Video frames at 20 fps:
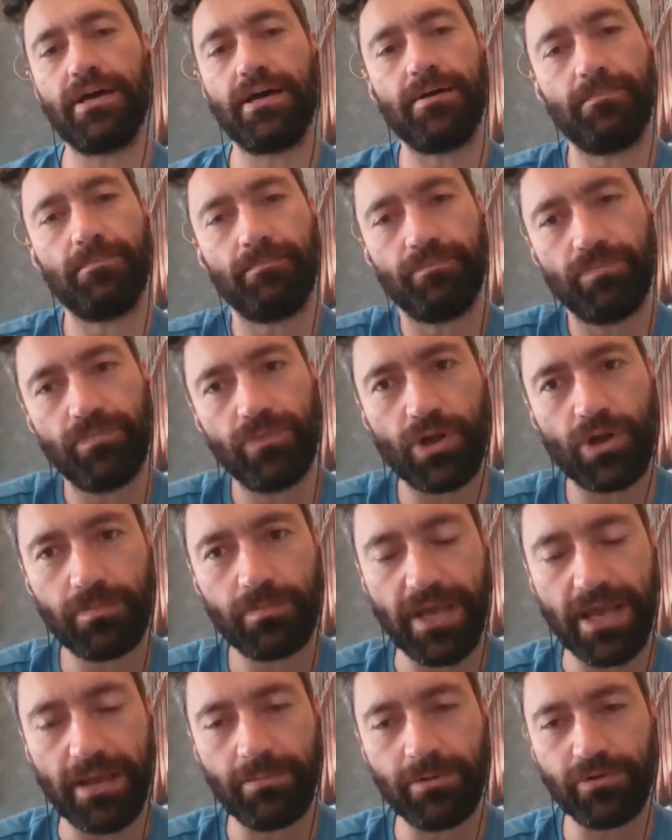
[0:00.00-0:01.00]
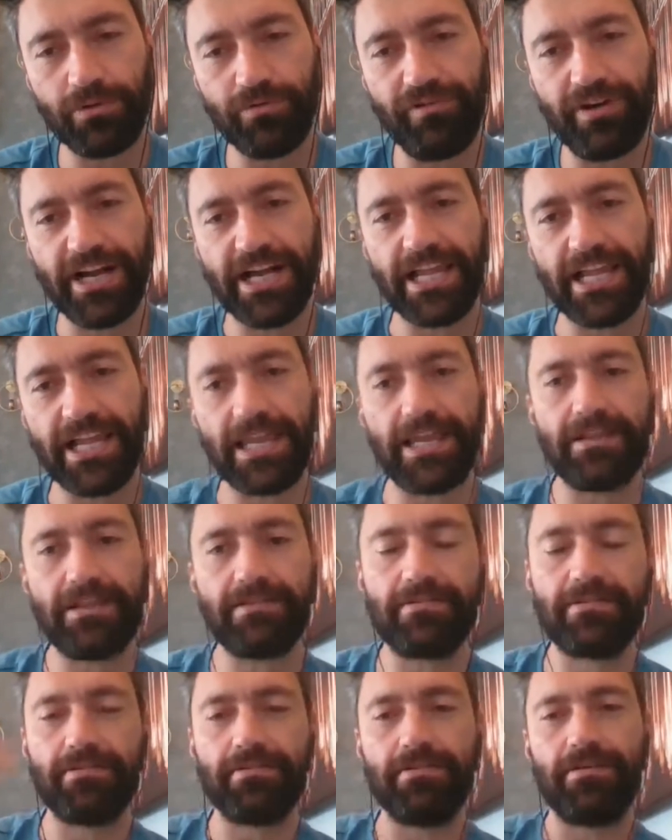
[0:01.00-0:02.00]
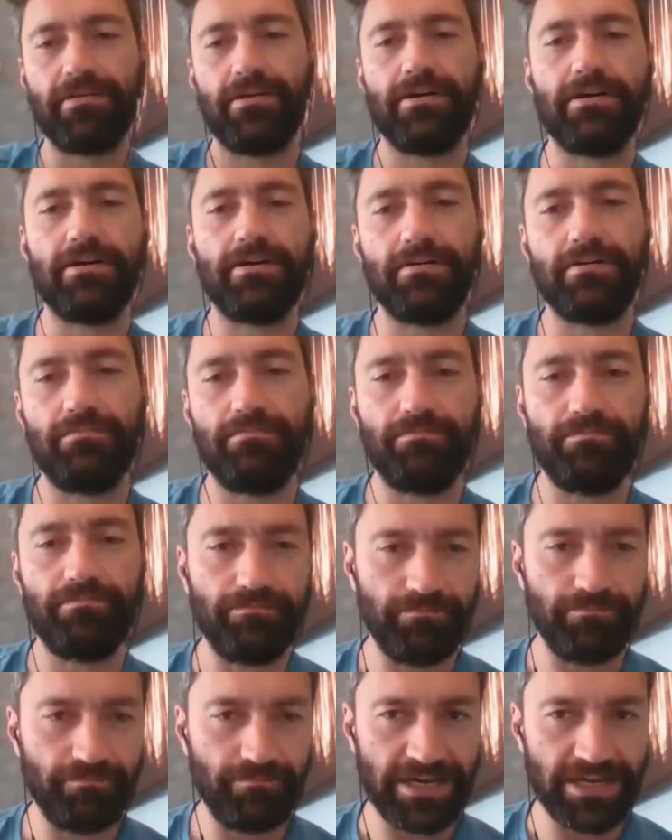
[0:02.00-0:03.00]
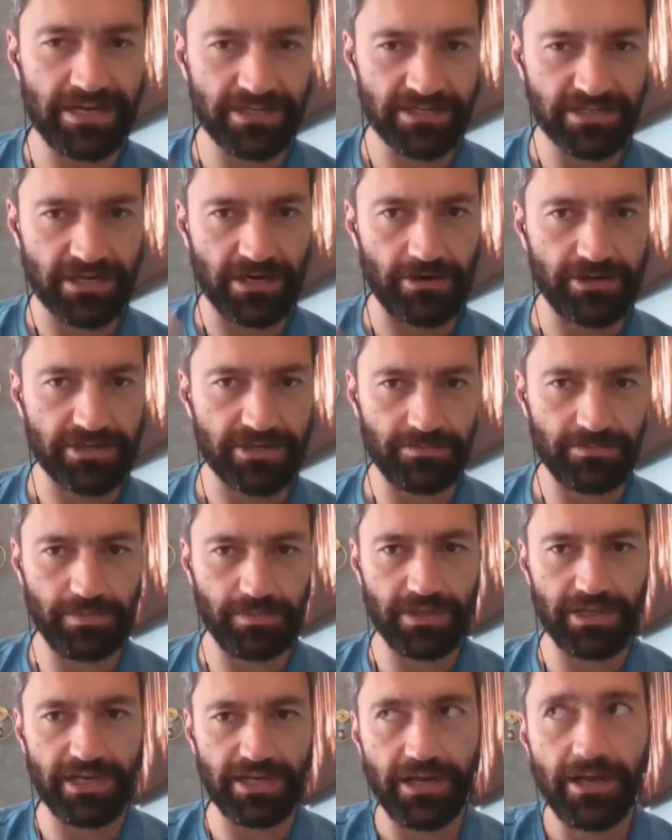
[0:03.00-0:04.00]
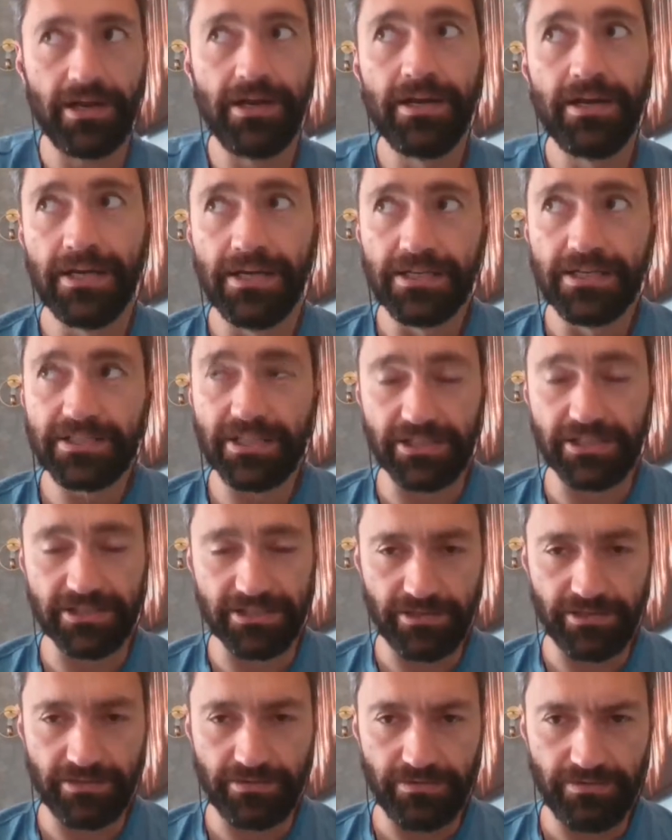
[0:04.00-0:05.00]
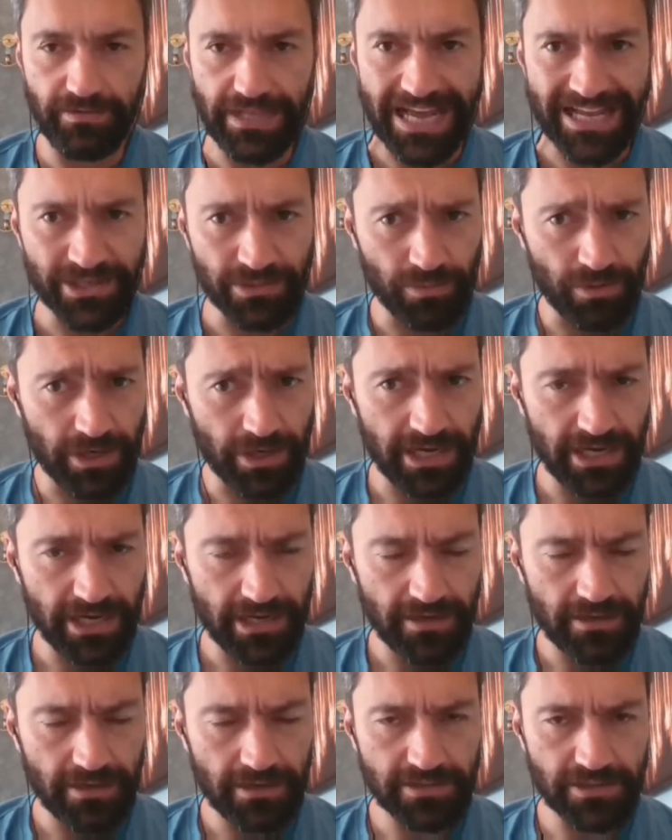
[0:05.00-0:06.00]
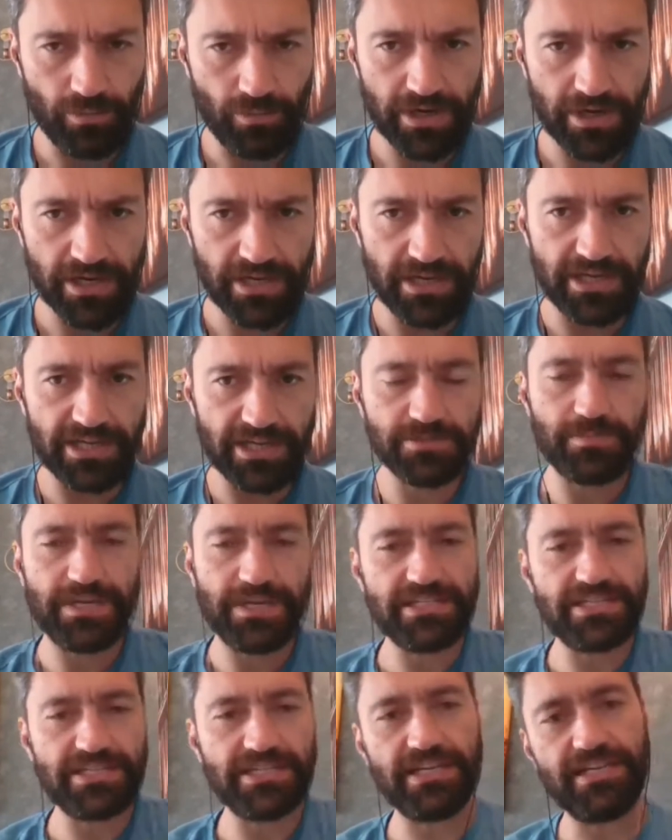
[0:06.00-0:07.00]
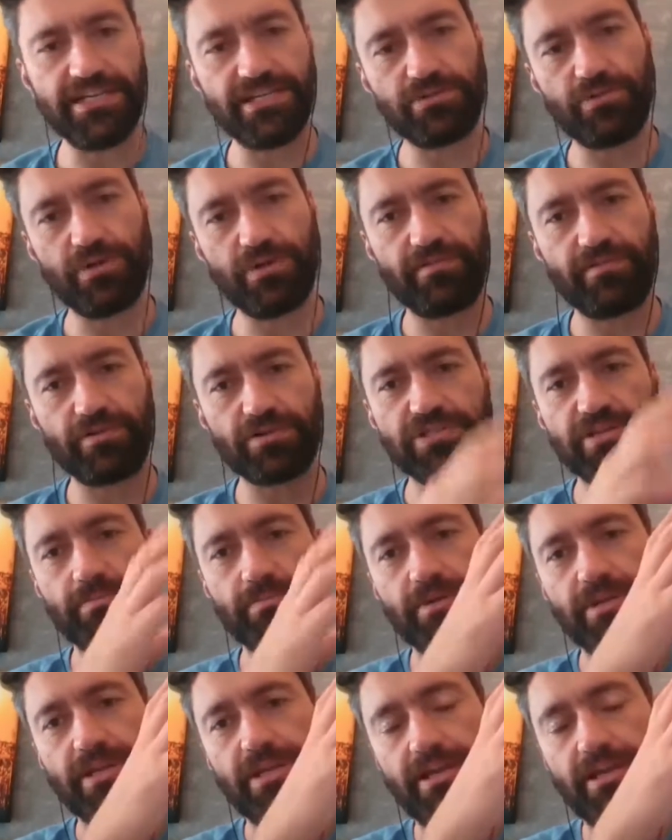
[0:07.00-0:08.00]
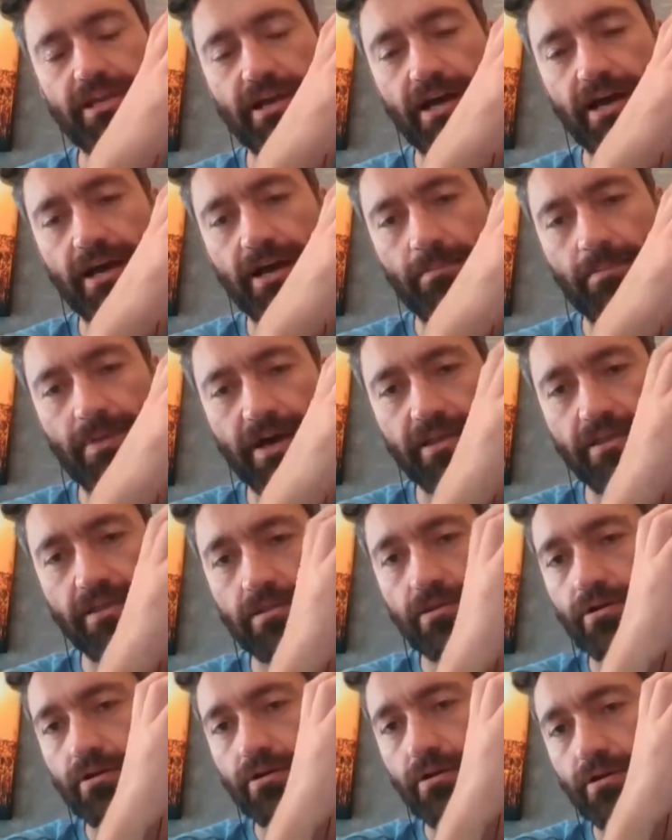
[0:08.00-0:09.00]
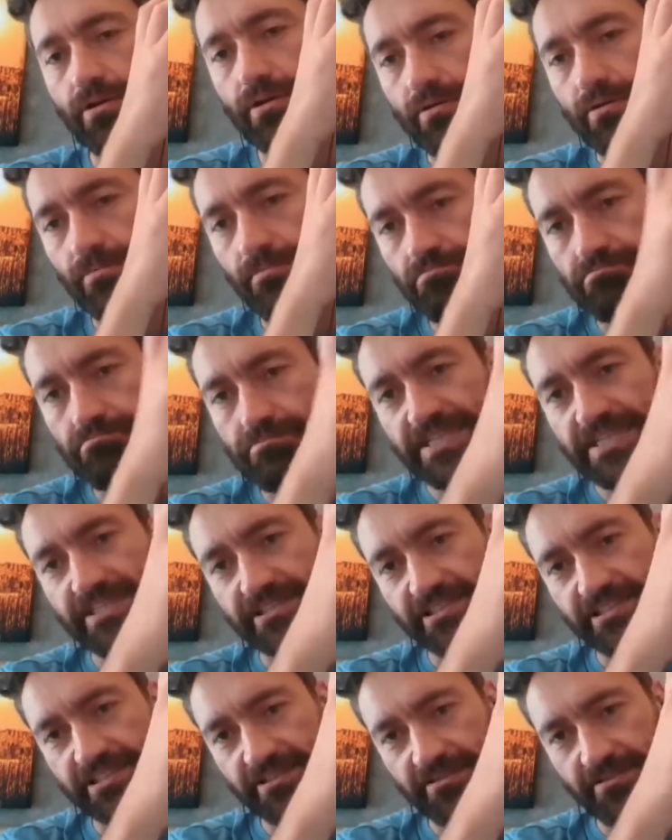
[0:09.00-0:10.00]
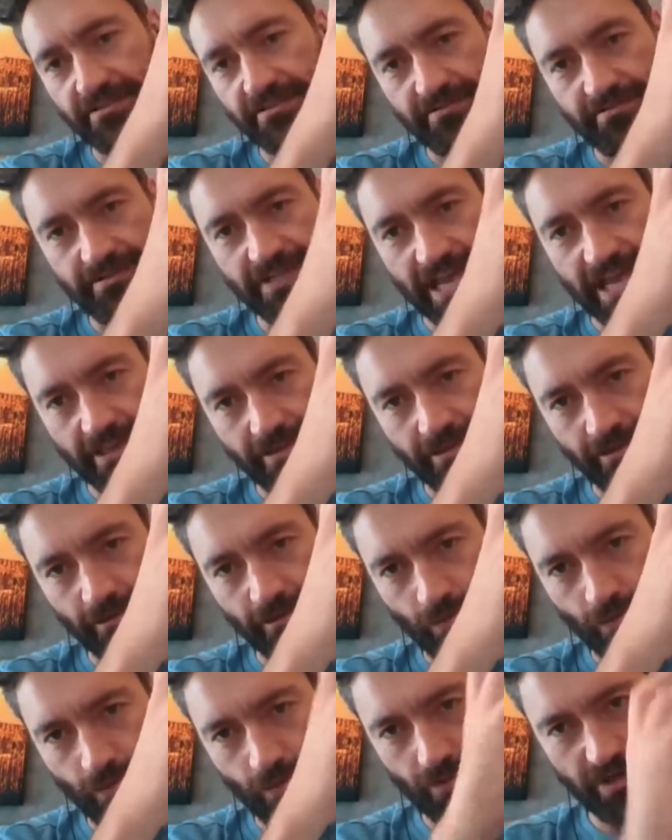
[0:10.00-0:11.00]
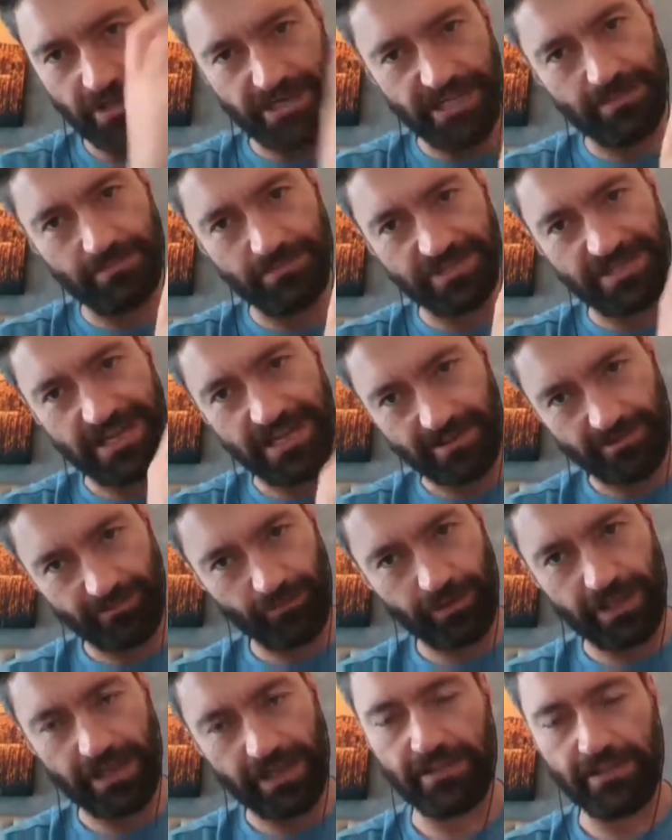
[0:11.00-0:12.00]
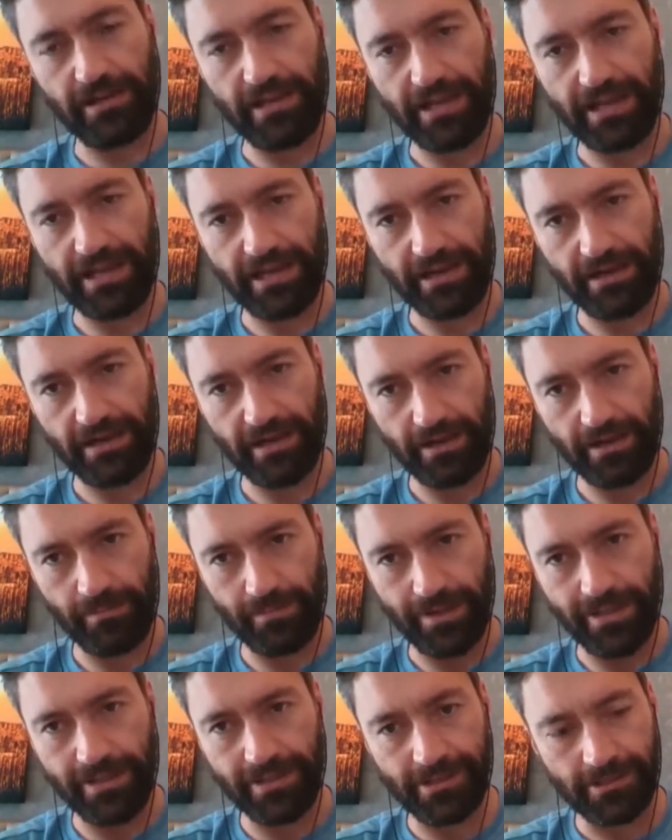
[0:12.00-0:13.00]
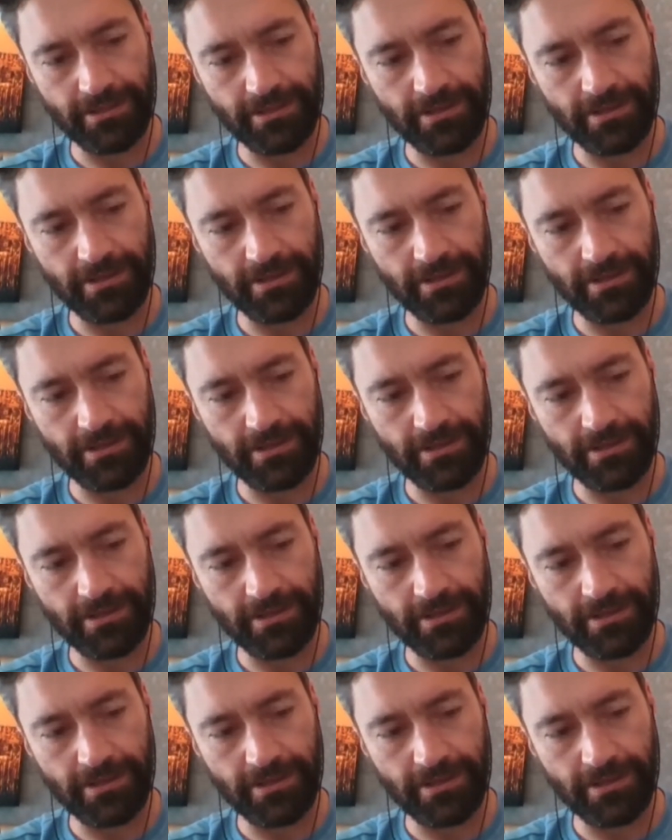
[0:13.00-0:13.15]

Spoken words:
not be able to violate at its current supply. Yeah, so that's working. So what it does basically is whenever somebody either mints dETH or redeems dETH for the underlying ether,